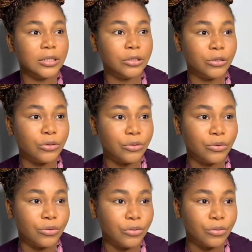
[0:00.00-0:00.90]

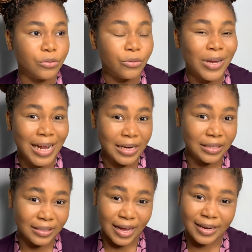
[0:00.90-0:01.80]
to when I
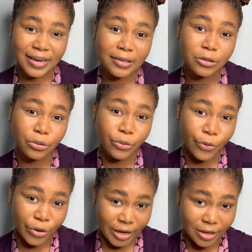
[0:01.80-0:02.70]
decided to
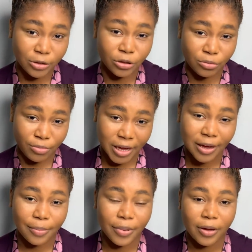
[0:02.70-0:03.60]
go into
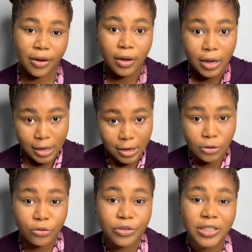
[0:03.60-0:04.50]
makeup,
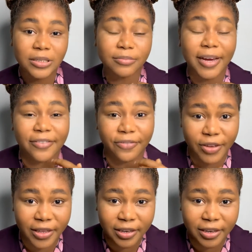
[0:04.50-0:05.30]
including my father.